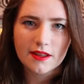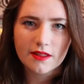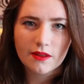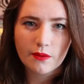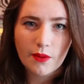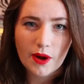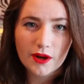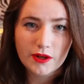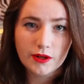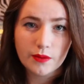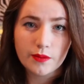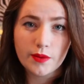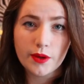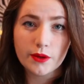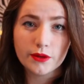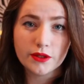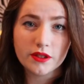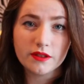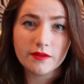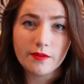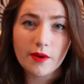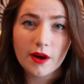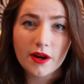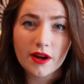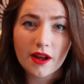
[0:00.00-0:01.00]
The
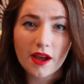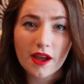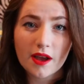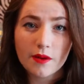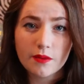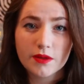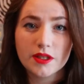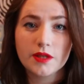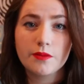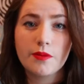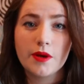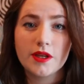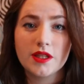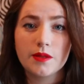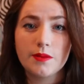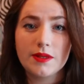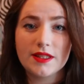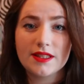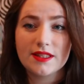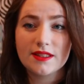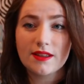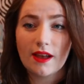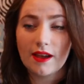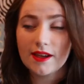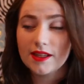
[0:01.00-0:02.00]
Retribution of Moradiah was supposed to
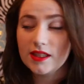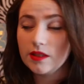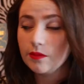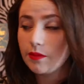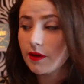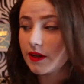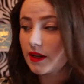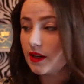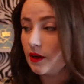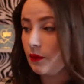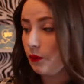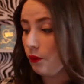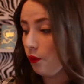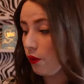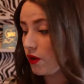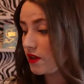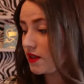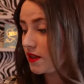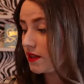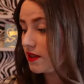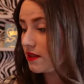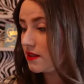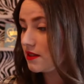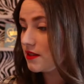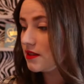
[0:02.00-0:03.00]
be signed, but it
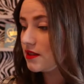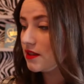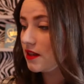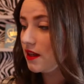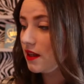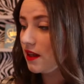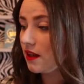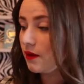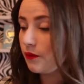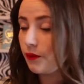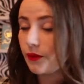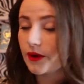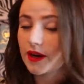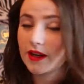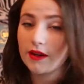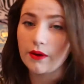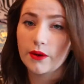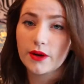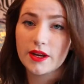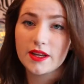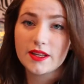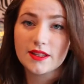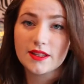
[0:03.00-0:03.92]
wasn't when I got